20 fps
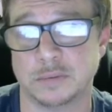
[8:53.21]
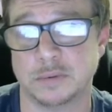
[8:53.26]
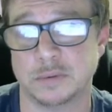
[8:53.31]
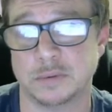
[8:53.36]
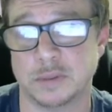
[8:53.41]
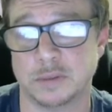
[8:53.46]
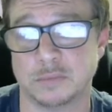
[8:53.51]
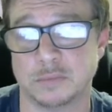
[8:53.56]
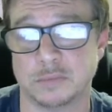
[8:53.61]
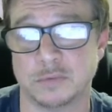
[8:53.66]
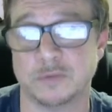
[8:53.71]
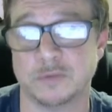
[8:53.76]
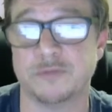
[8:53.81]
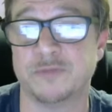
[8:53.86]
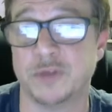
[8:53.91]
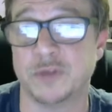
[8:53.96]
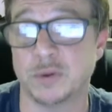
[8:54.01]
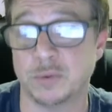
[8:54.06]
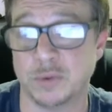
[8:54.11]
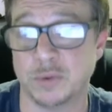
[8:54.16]
you know,
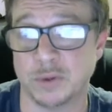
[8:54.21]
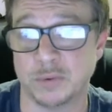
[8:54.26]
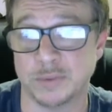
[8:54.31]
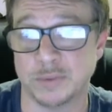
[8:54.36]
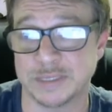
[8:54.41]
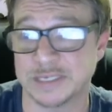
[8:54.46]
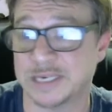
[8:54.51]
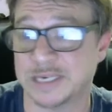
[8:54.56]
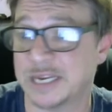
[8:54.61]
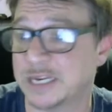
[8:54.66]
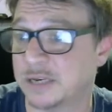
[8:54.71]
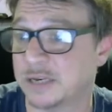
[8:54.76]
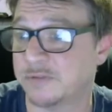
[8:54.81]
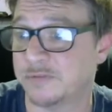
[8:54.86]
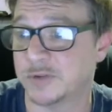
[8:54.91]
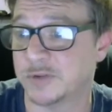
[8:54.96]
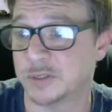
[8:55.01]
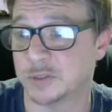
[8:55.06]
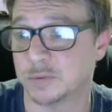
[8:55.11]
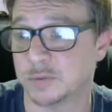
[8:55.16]
review you as an
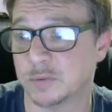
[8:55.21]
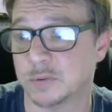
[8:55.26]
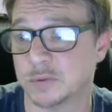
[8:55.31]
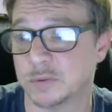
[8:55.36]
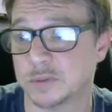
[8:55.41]
individual.